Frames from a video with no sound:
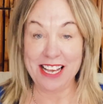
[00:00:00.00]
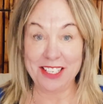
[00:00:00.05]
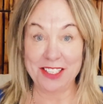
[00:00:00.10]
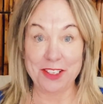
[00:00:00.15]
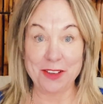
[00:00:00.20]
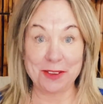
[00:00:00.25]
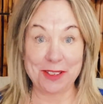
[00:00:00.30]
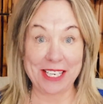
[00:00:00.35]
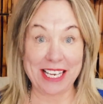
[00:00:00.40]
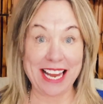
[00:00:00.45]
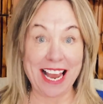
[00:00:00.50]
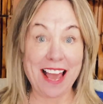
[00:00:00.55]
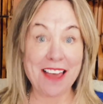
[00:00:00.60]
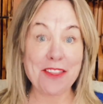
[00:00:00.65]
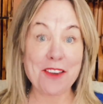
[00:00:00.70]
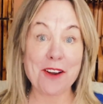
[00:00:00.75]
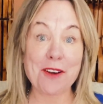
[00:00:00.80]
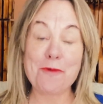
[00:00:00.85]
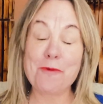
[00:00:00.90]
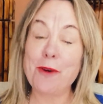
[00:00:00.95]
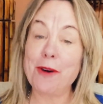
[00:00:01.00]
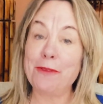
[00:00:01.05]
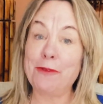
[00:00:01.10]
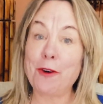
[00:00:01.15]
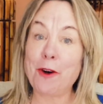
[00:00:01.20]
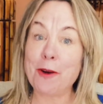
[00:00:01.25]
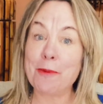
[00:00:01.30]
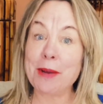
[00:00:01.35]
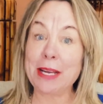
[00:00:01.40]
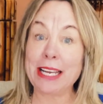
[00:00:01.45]
So together, we're
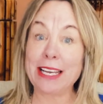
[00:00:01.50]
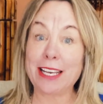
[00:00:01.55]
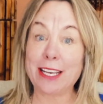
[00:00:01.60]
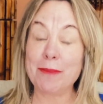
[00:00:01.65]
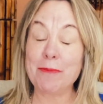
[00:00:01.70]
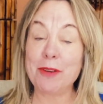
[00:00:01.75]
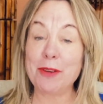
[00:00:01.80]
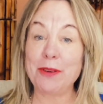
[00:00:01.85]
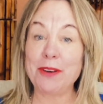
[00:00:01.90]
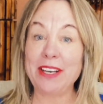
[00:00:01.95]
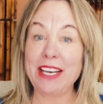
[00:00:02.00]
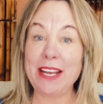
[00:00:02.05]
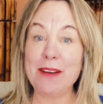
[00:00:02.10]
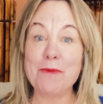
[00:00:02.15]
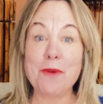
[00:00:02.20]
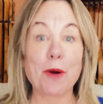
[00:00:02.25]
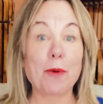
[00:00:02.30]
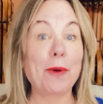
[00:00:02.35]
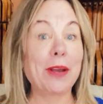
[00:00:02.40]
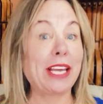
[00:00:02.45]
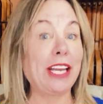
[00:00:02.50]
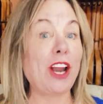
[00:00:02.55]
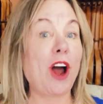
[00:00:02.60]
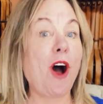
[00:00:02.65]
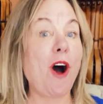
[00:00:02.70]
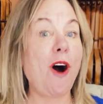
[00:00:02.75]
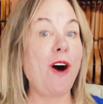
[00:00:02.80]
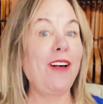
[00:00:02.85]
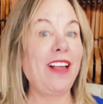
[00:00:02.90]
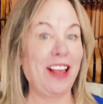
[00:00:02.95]
forming a community where we can
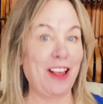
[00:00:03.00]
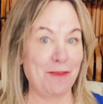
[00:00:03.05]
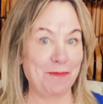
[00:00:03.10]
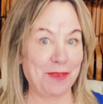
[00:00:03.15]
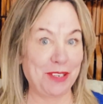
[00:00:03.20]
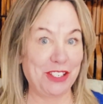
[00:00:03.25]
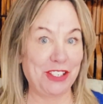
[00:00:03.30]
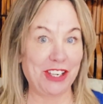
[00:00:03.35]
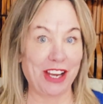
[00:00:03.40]
all help each